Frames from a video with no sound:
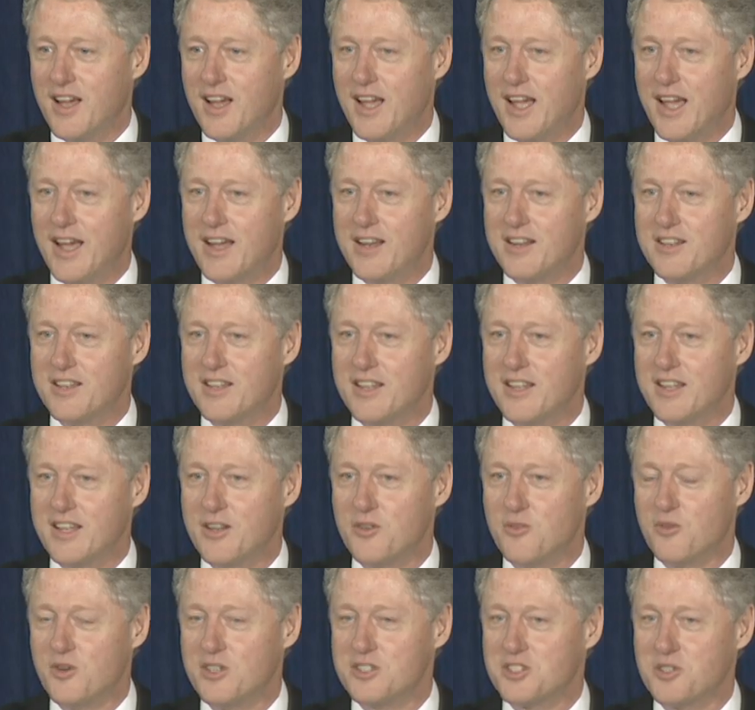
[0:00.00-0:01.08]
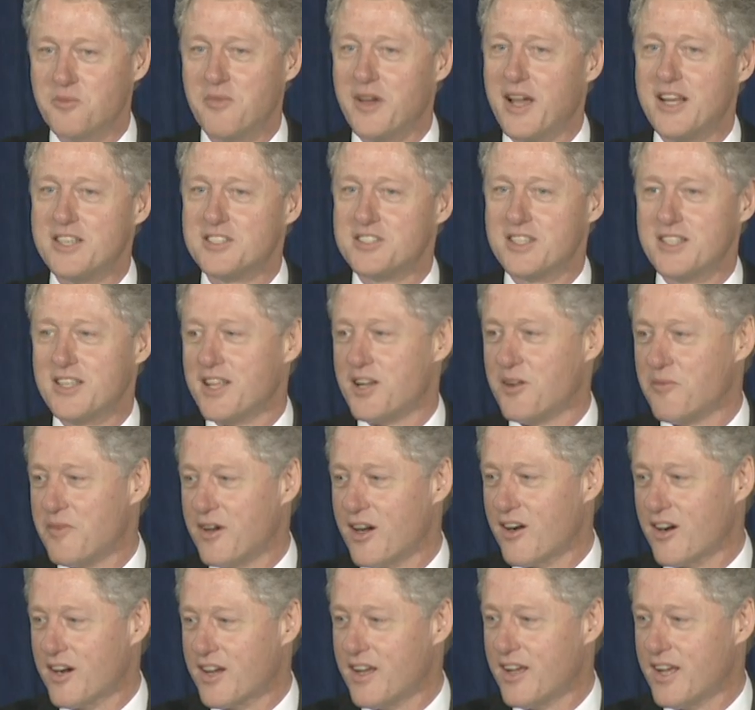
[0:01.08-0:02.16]
And it was amazing that
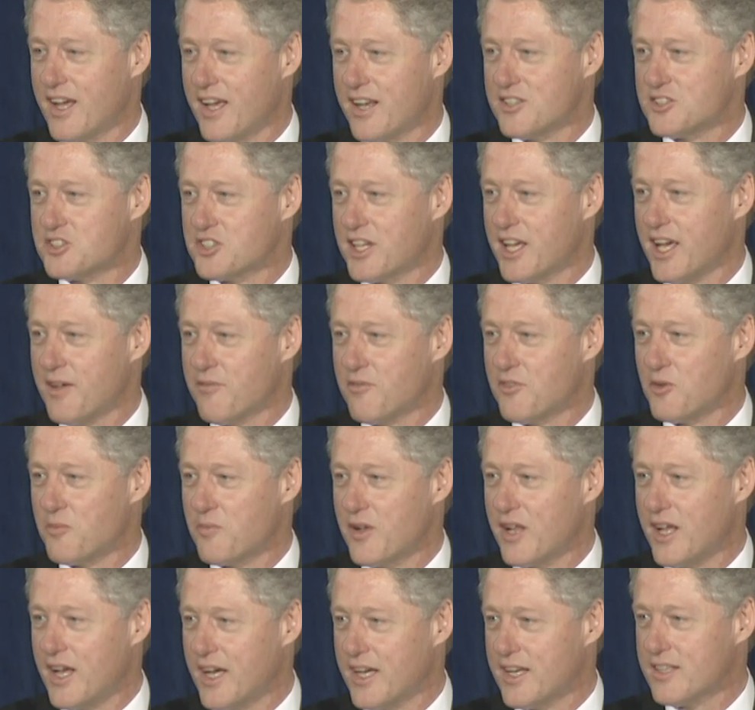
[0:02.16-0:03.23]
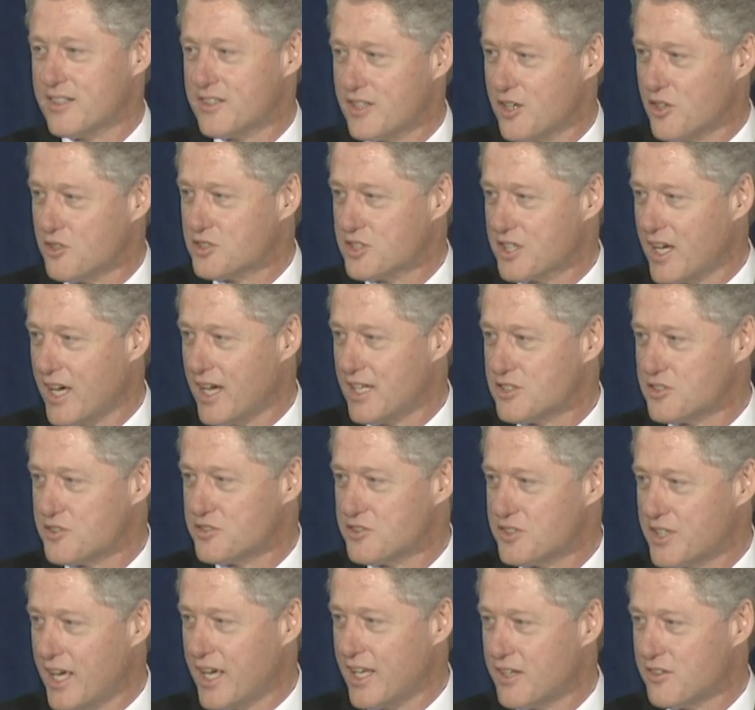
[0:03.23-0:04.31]
America had escaped applying those kinds of
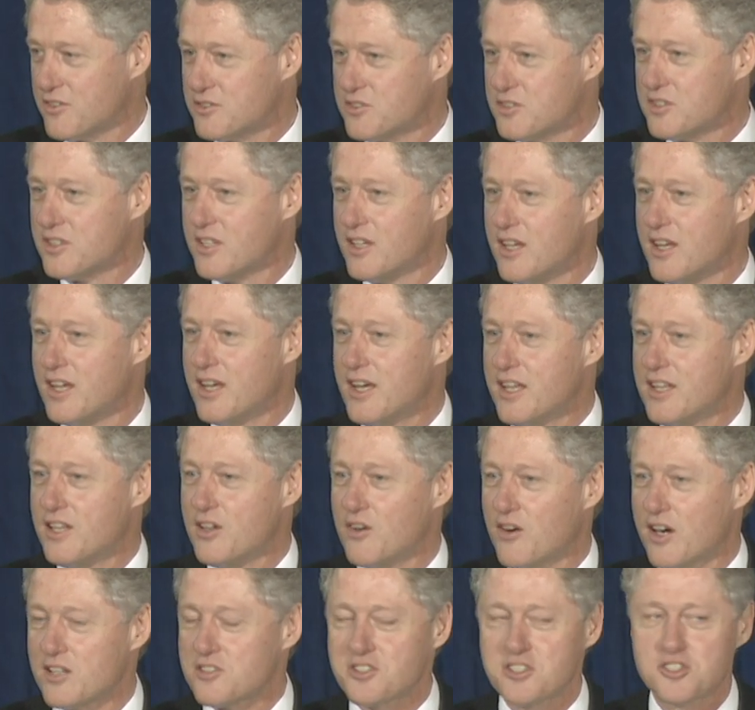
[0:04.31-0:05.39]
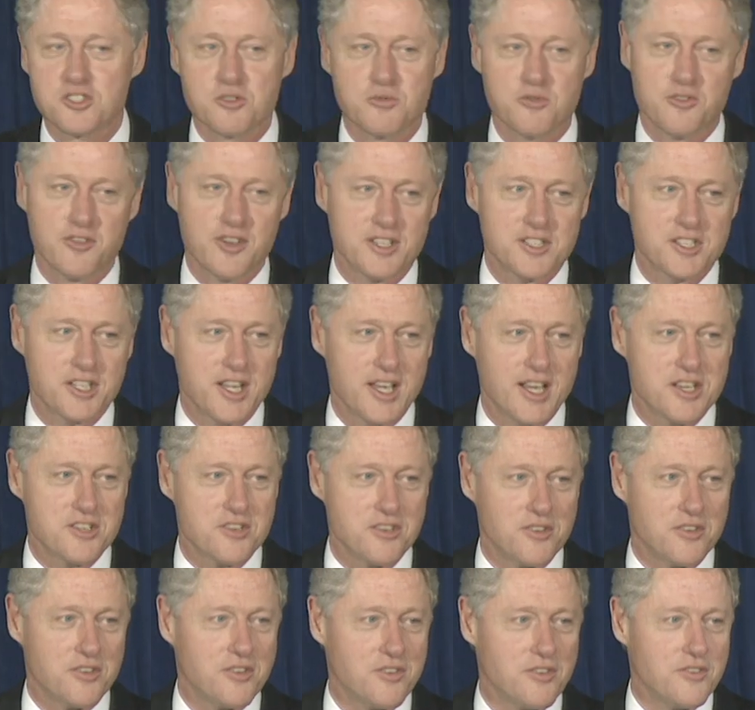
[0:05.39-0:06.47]
standards to our system of
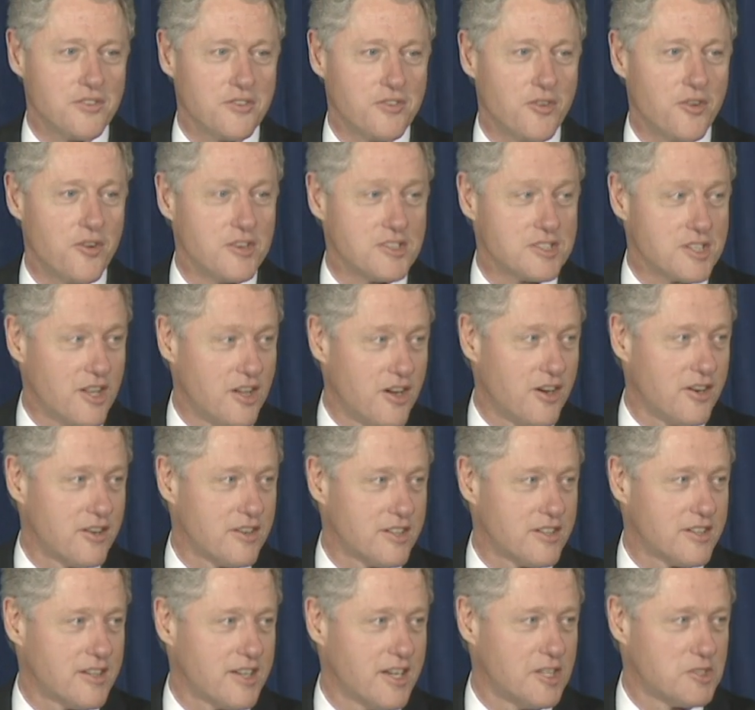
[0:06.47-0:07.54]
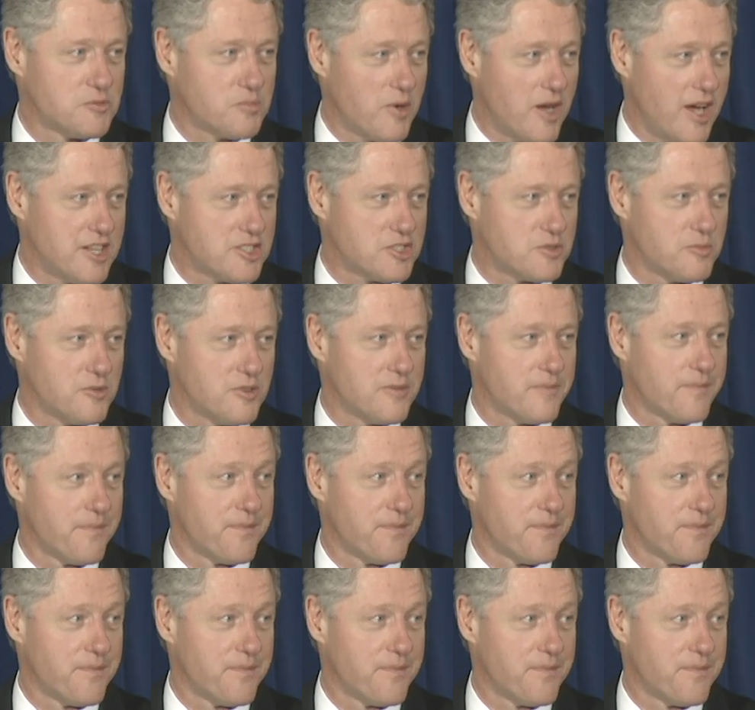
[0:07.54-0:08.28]
education for as long as possible.